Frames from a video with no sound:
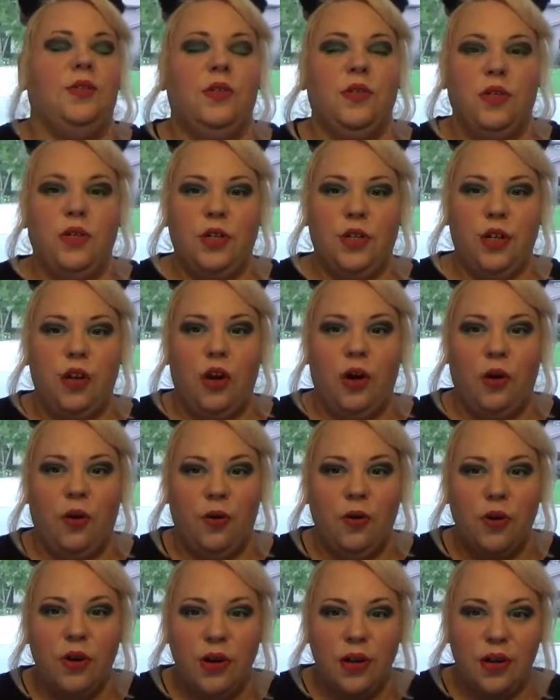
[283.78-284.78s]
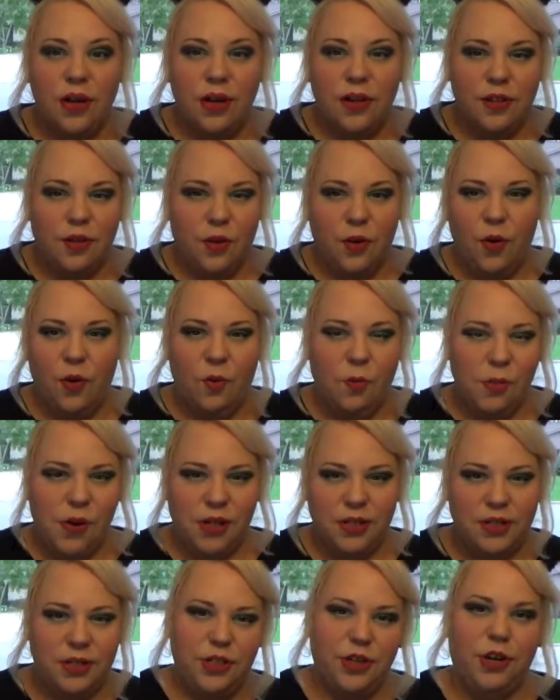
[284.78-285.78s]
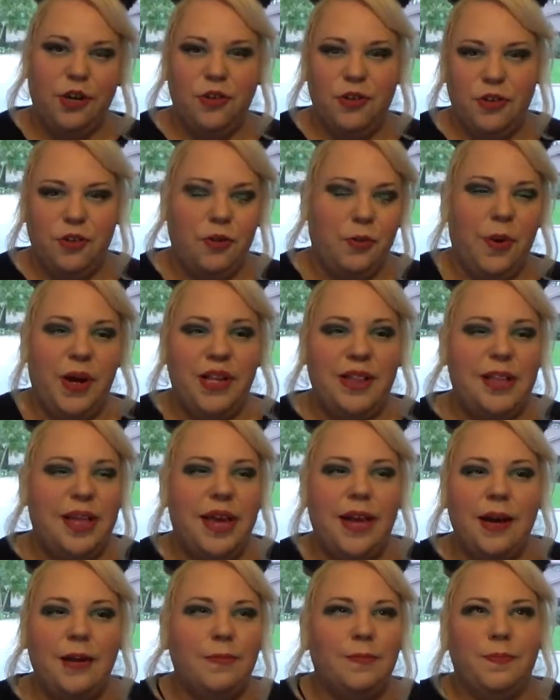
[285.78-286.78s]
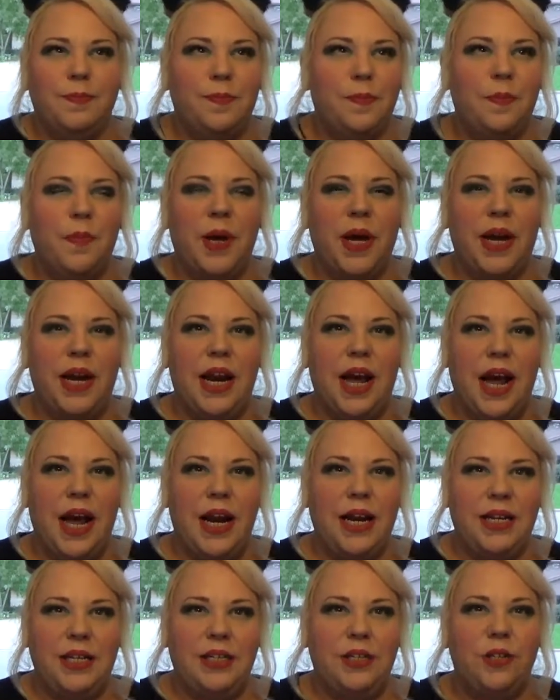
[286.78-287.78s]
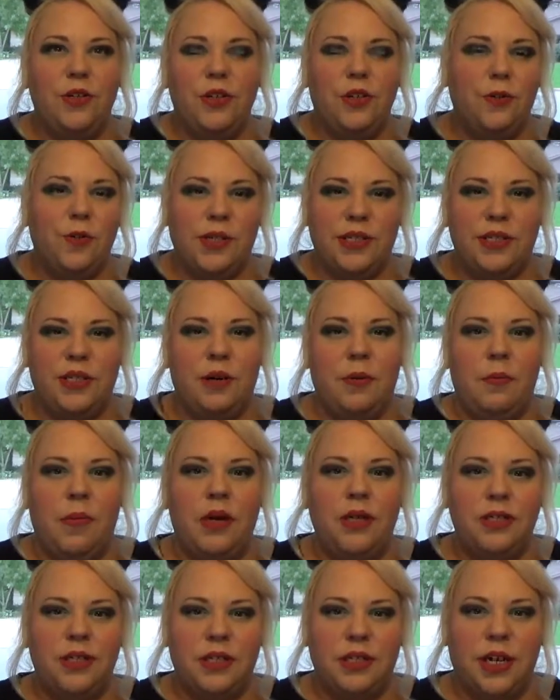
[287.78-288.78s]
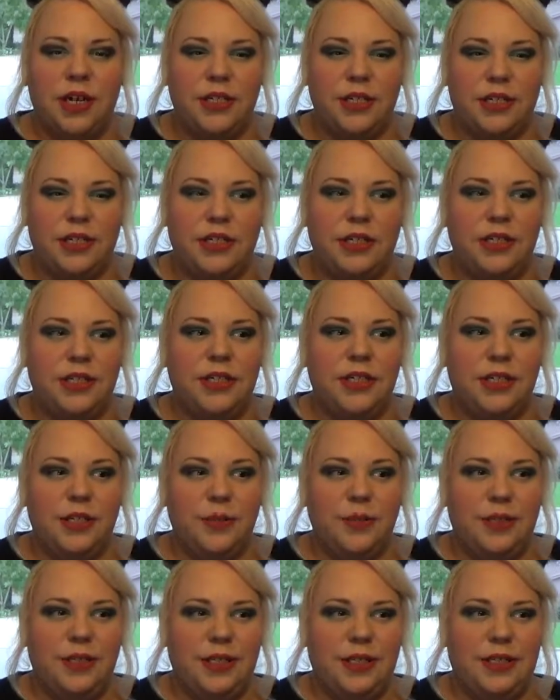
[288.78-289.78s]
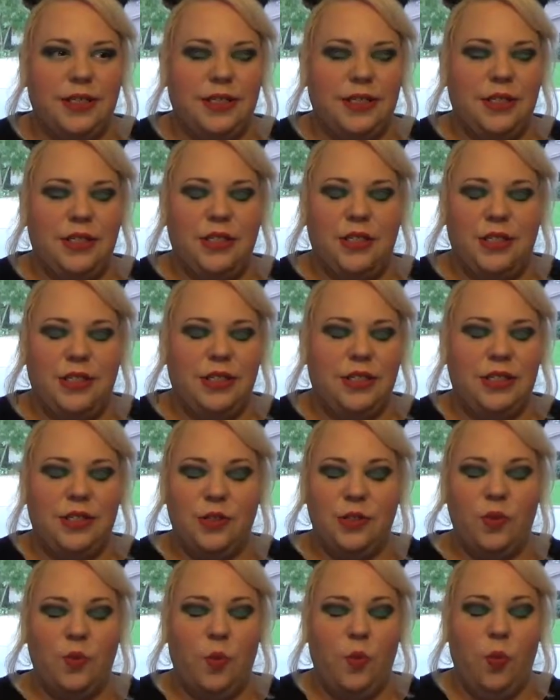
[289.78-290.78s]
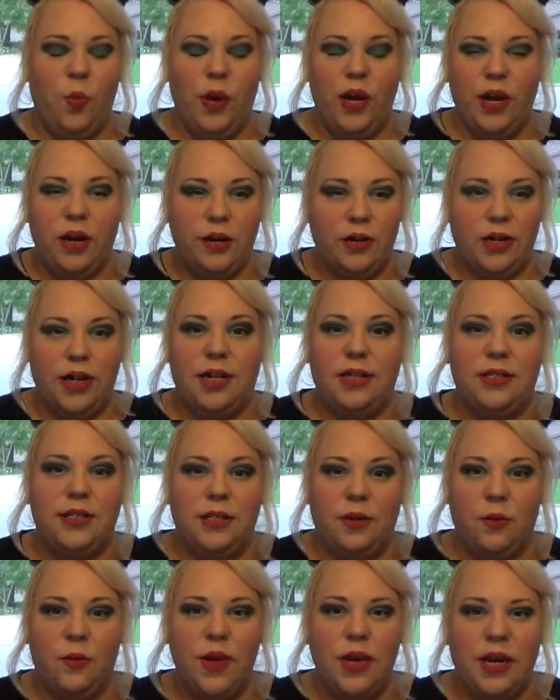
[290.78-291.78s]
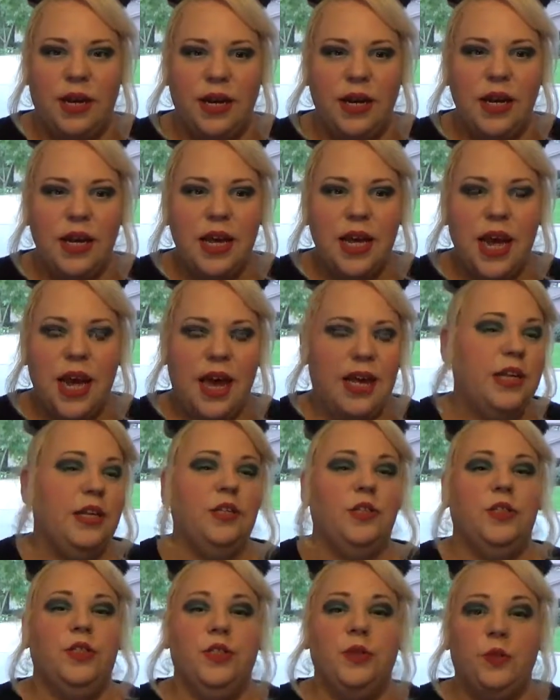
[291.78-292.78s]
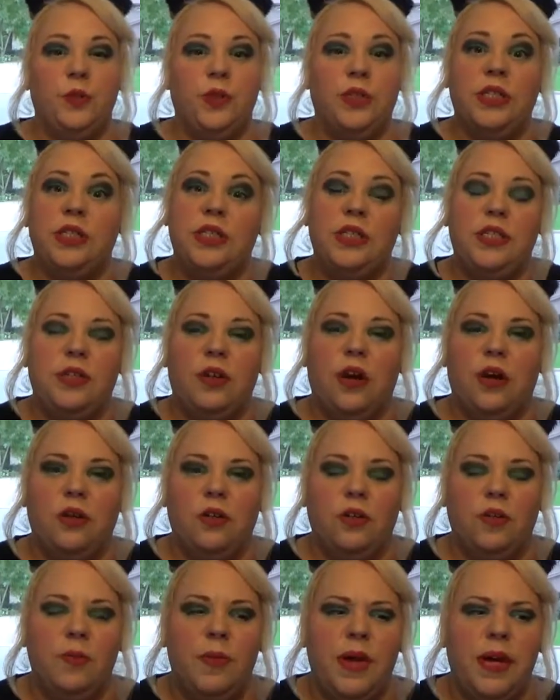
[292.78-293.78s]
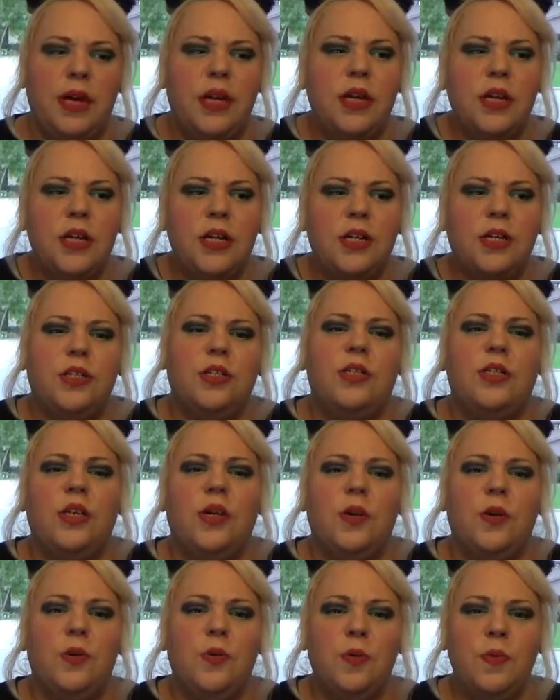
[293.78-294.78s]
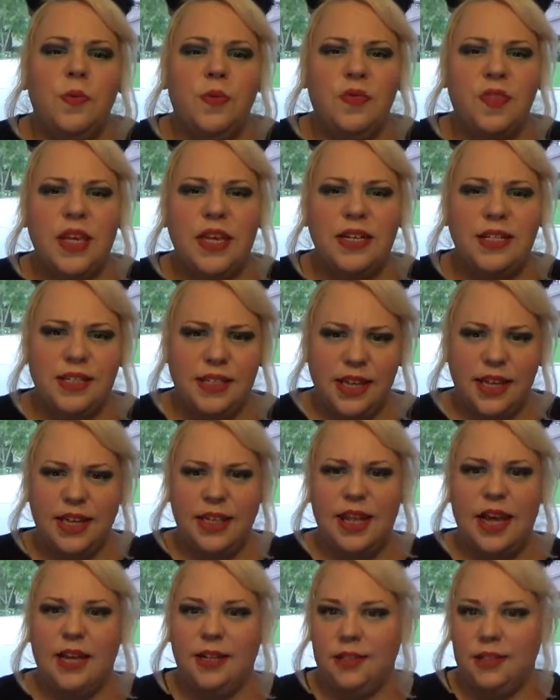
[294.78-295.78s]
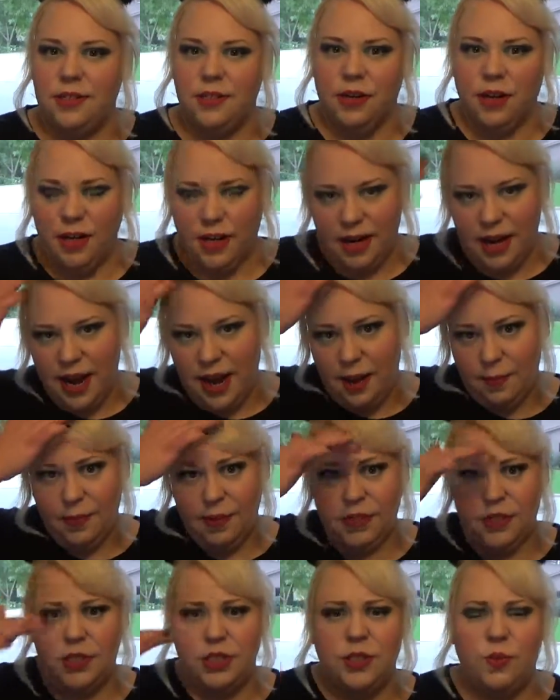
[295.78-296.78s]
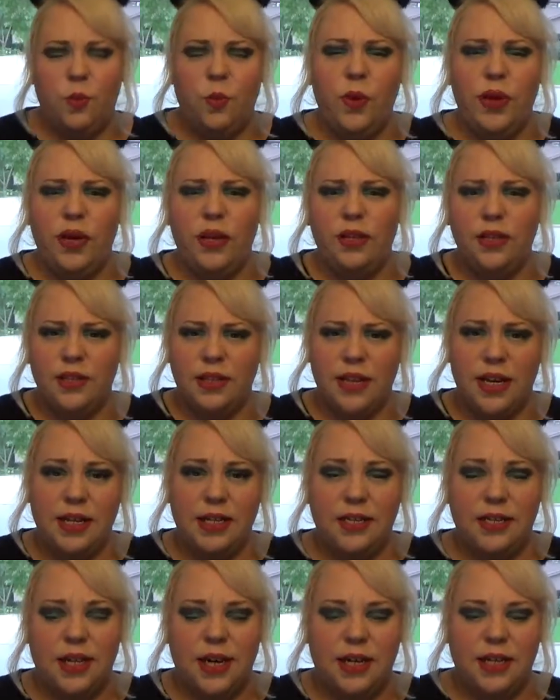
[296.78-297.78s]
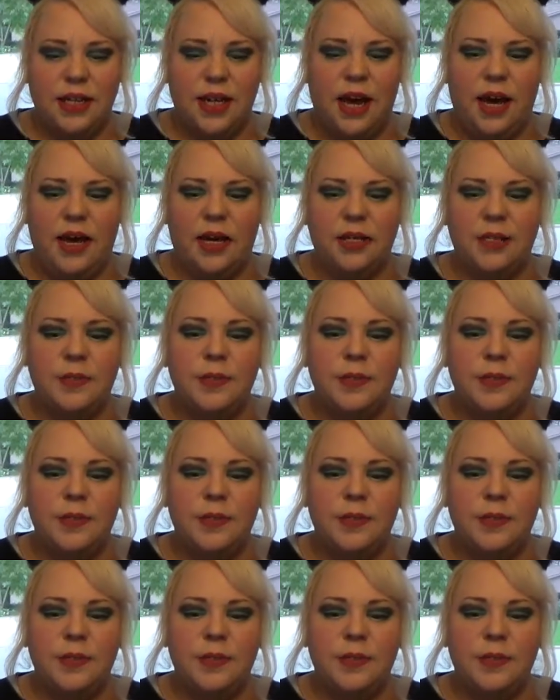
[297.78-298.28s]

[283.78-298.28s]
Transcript: the whole monster under the bed thing. But I knew there wasn't a monster, there was just this weird gust of wind, and it just really startled me. So things like that started to happen, just weird things like that.